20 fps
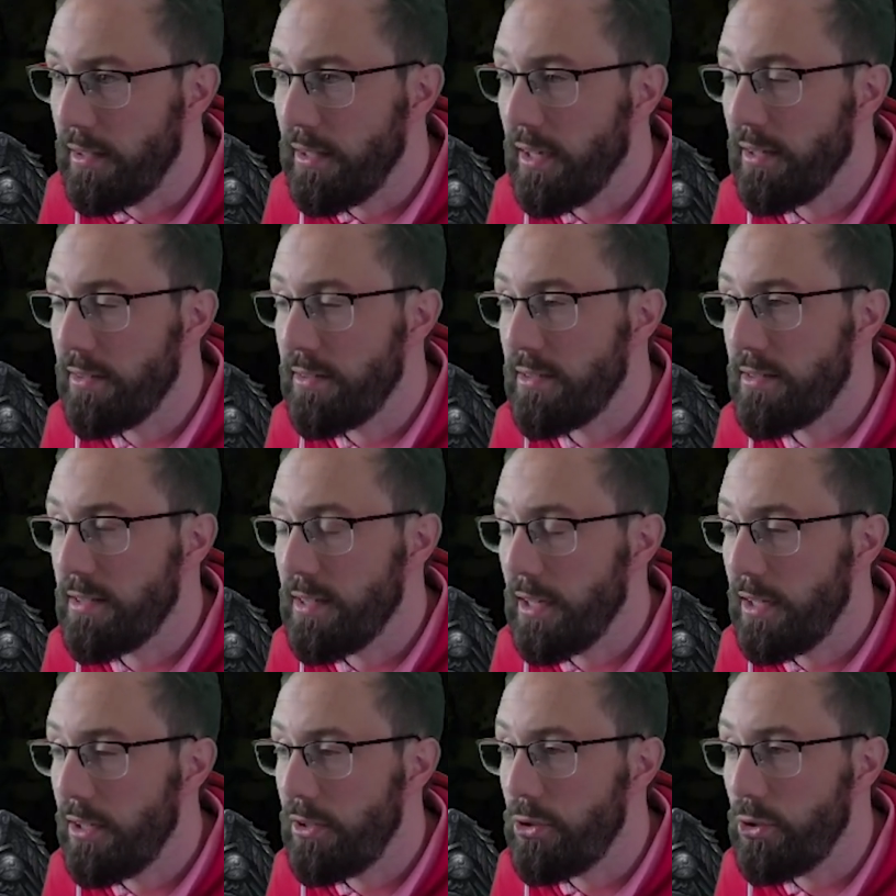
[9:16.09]
As I
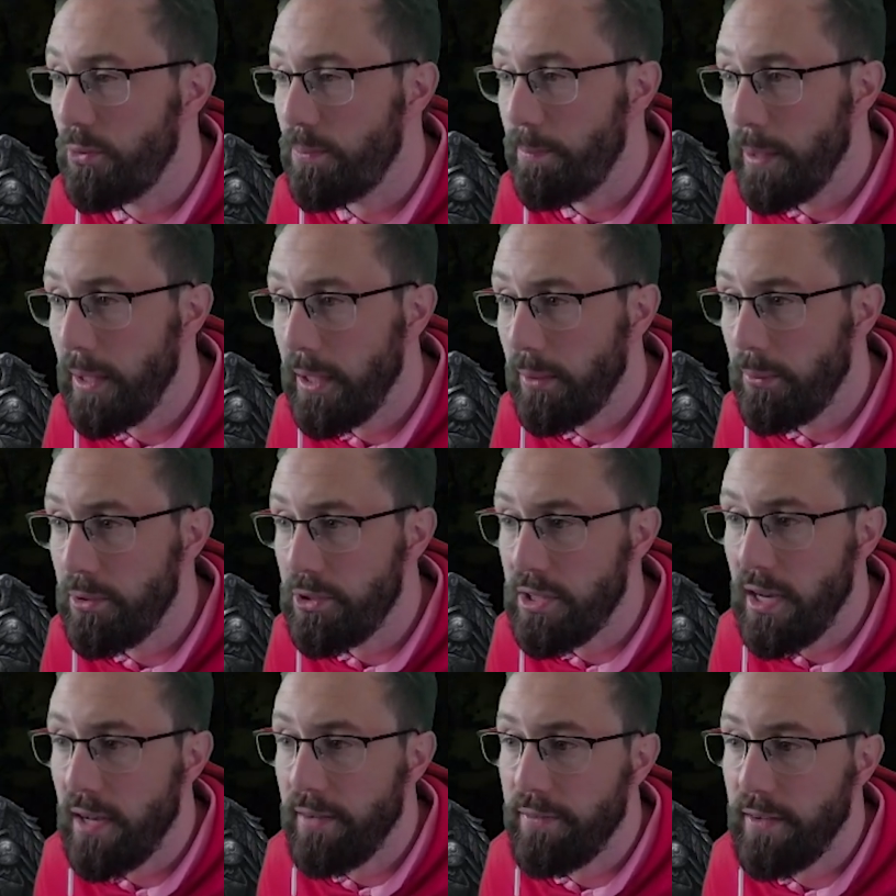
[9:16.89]
say, just pick
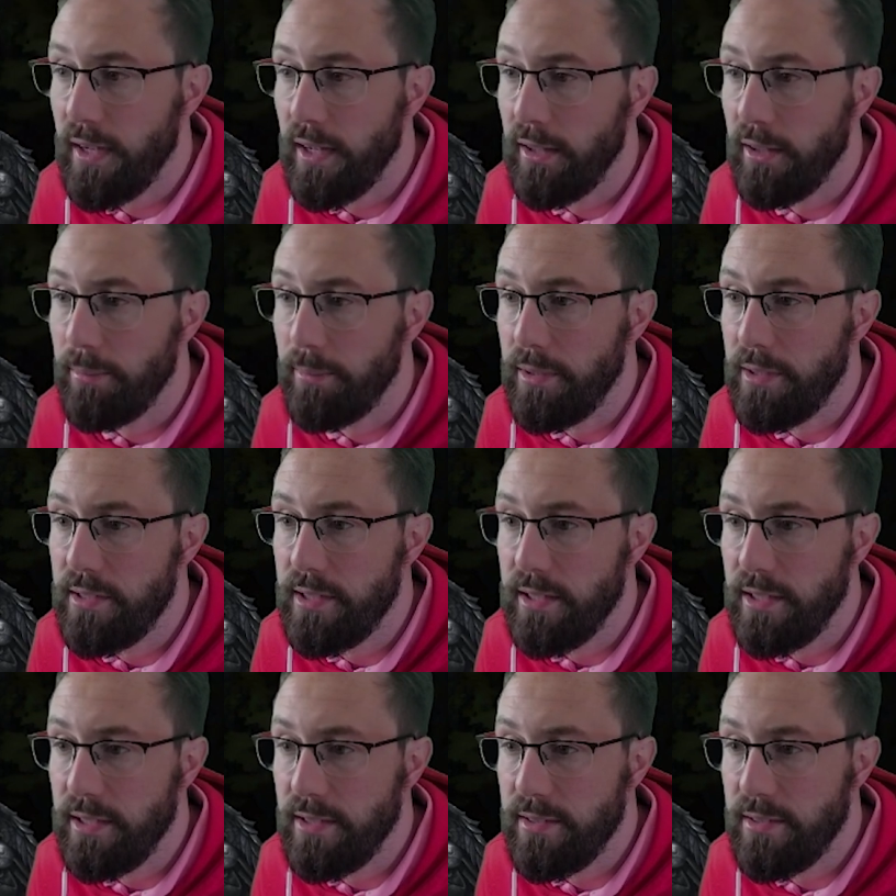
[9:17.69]
whichever element it
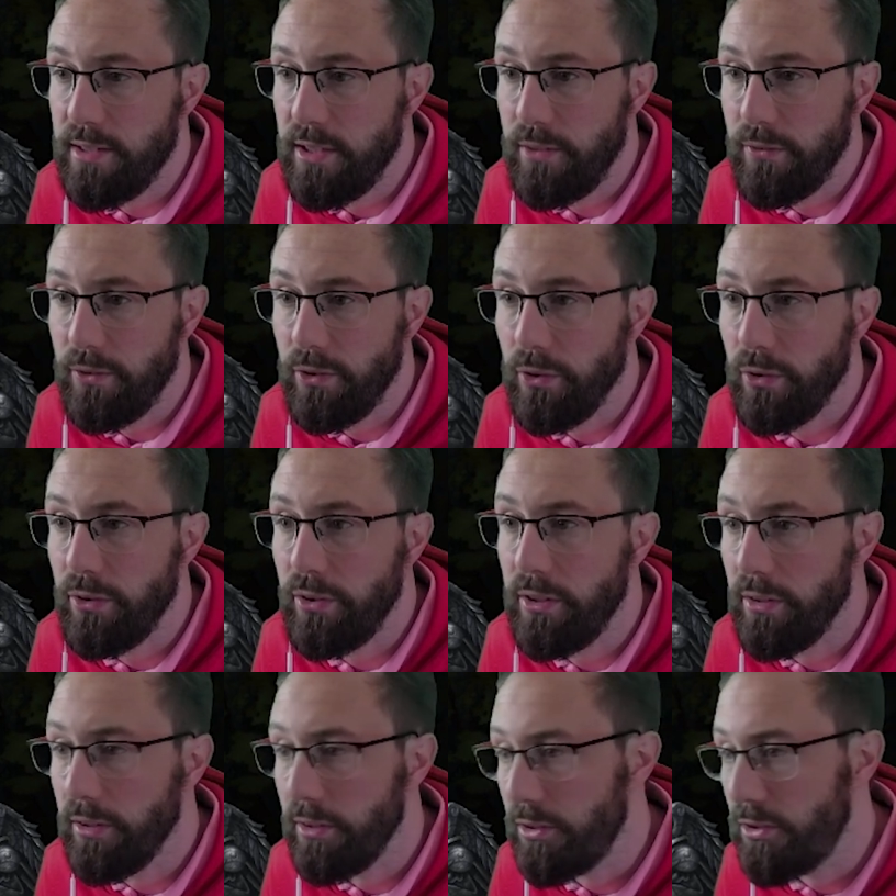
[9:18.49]
is that you've got the
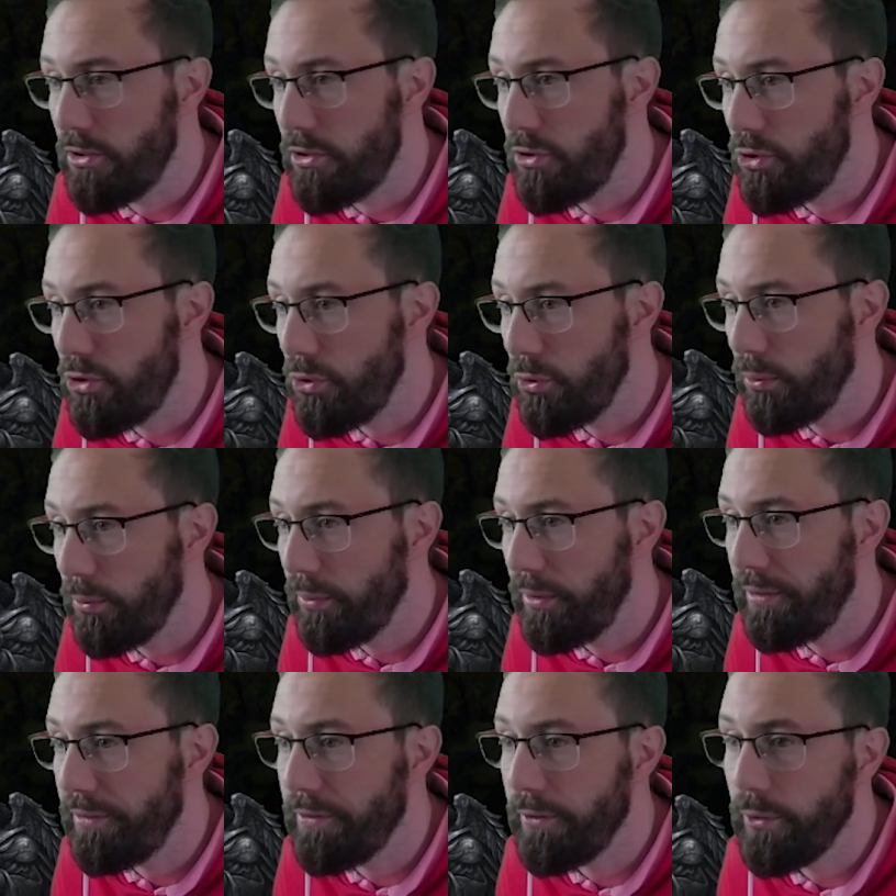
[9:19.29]
nicest jewelry
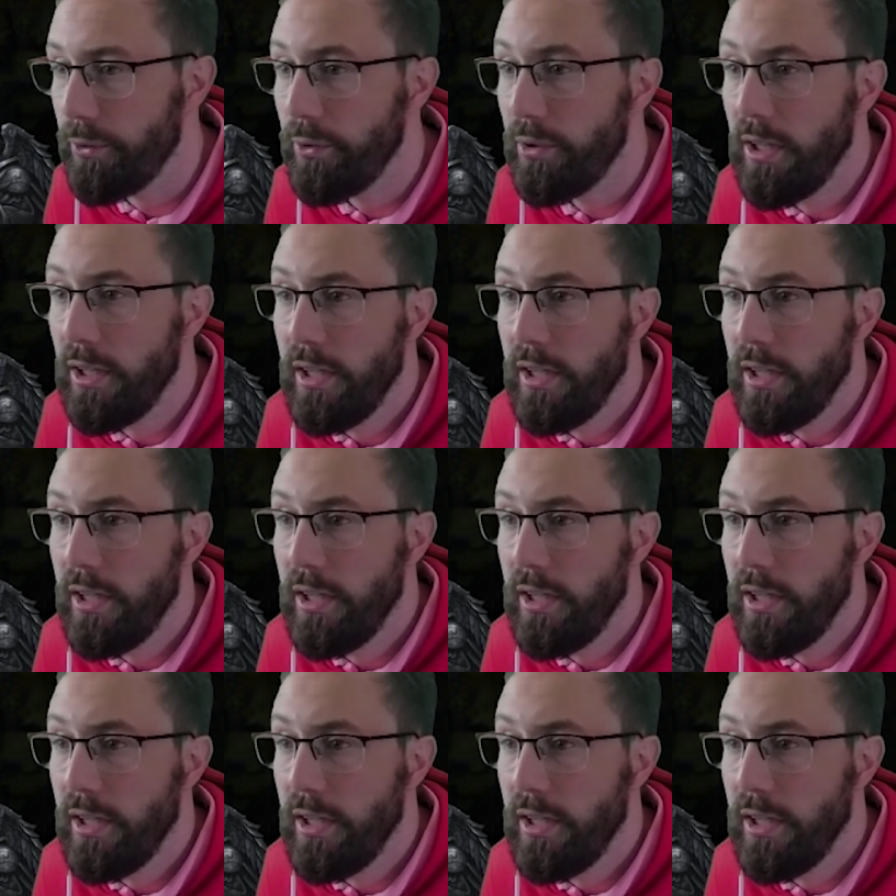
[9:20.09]
for.